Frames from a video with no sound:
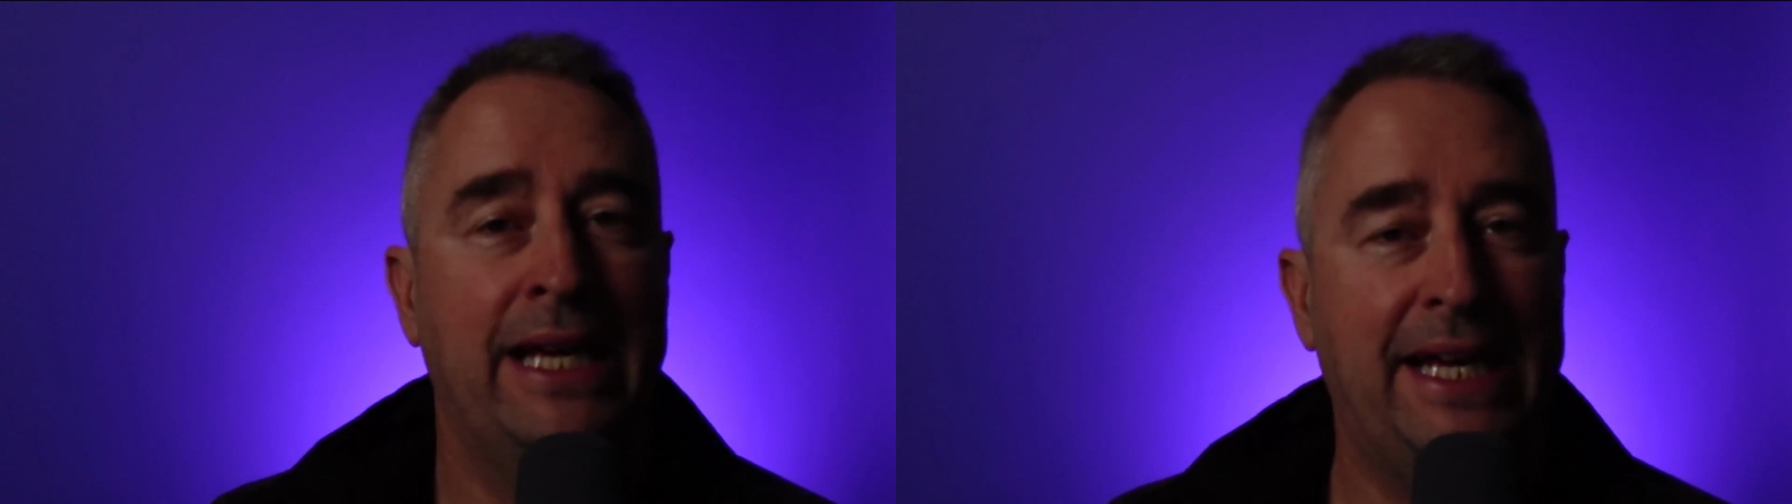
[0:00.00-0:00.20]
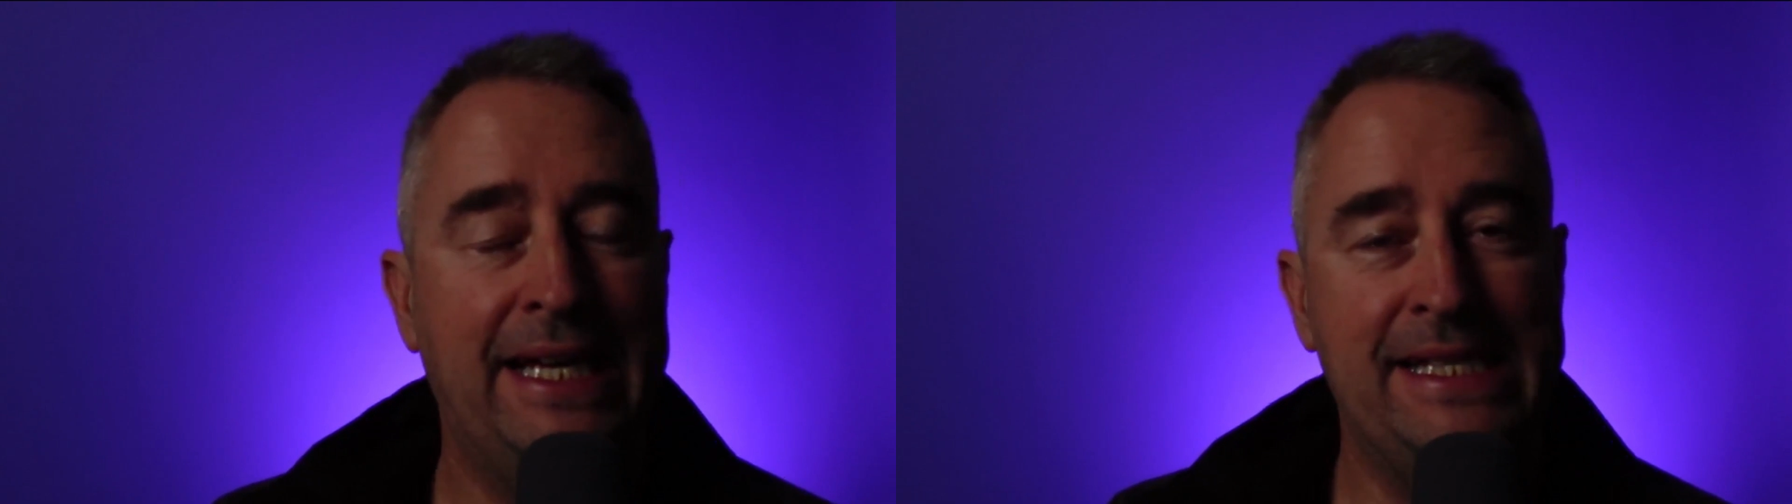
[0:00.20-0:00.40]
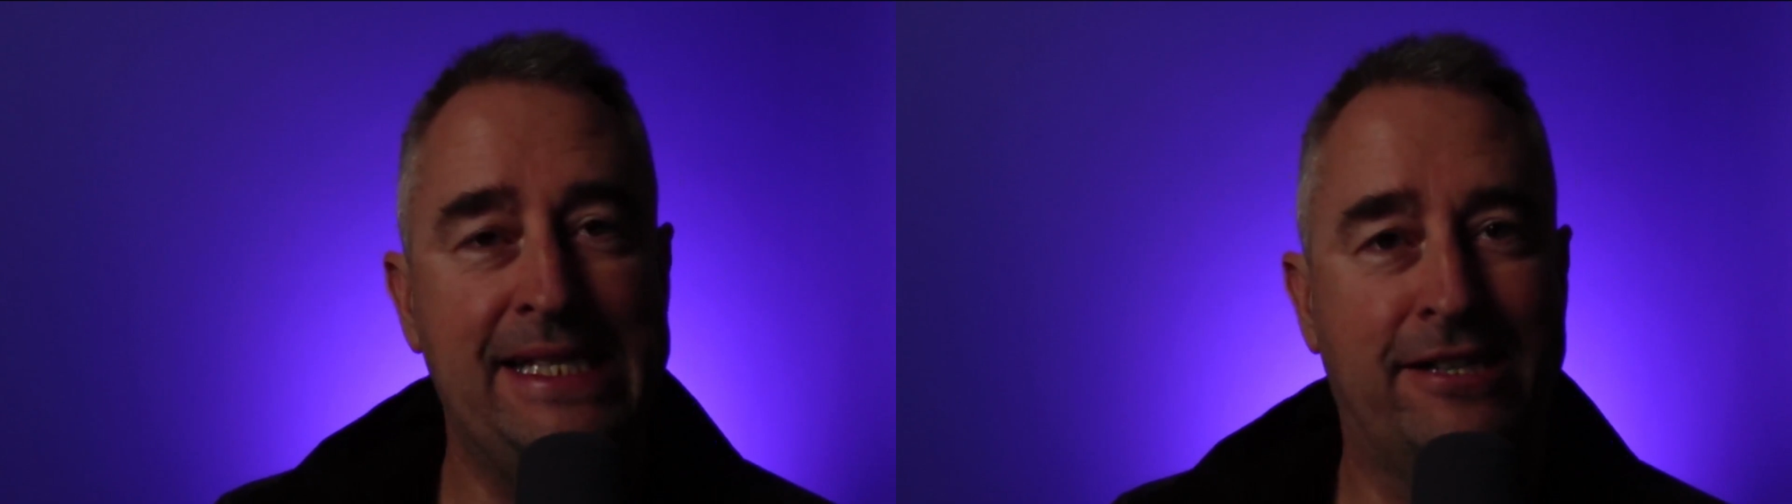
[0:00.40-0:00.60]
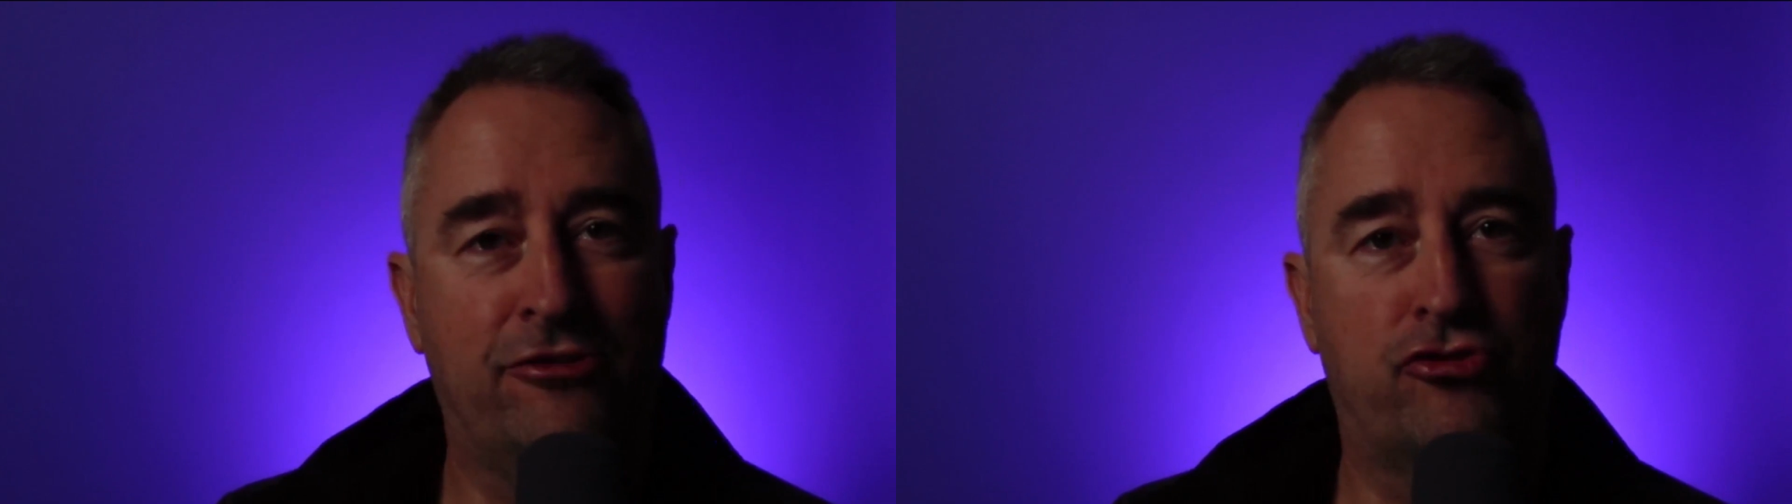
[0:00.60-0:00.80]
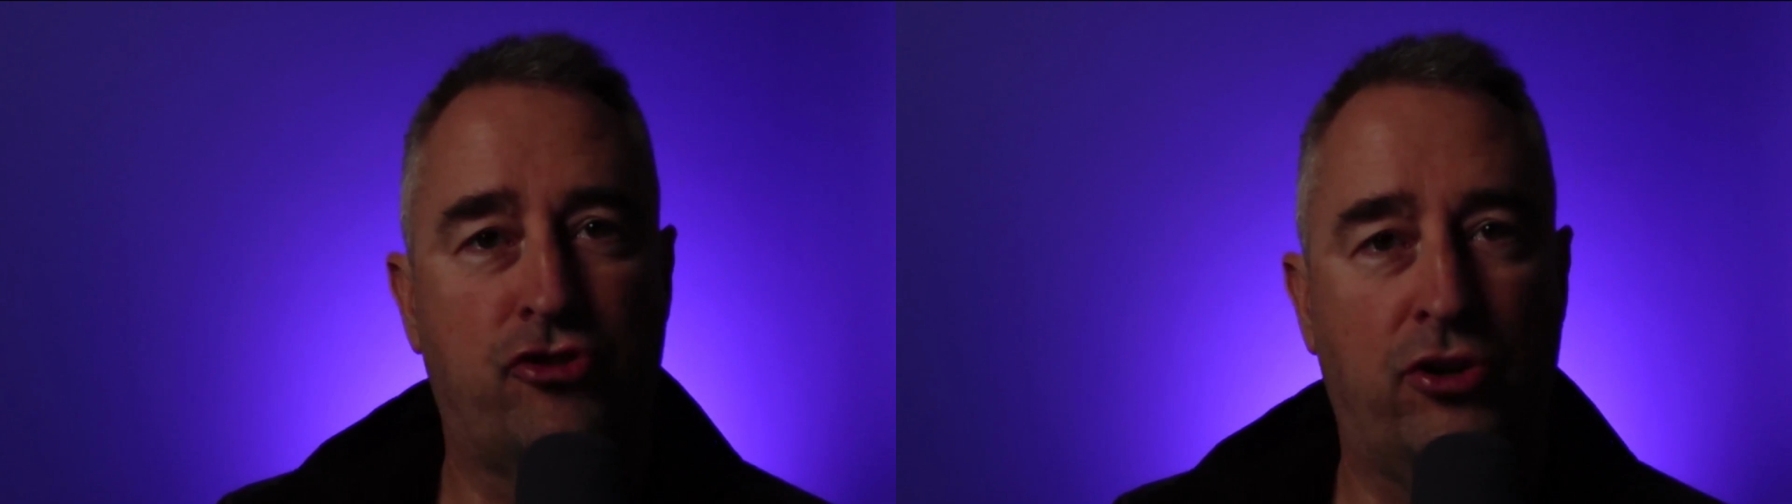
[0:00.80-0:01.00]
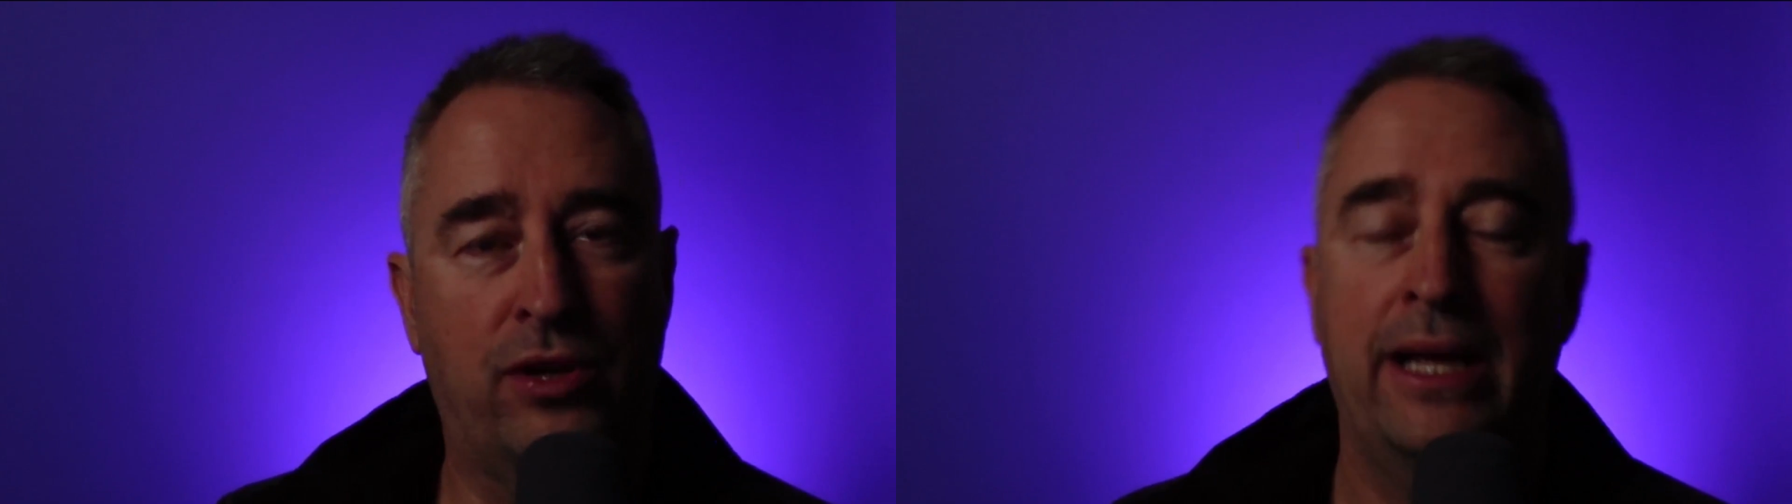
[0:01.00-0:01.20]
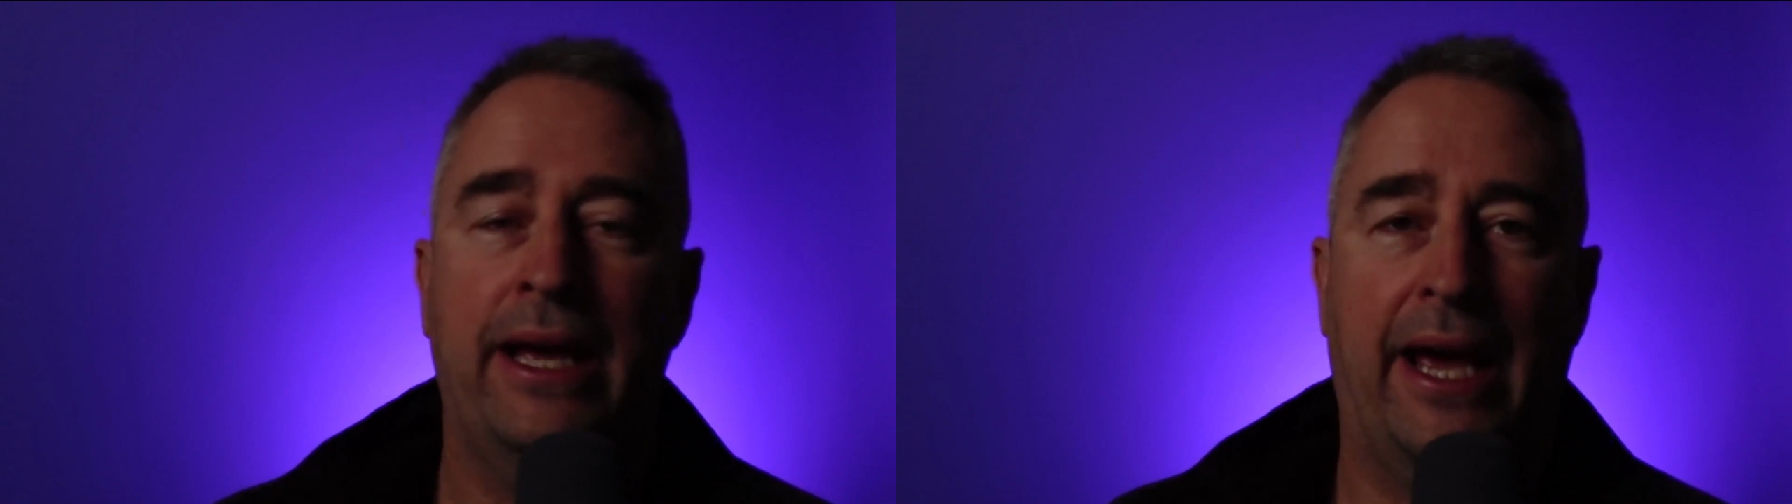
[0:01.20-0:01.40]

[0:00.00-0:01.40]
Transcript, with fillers: easy to control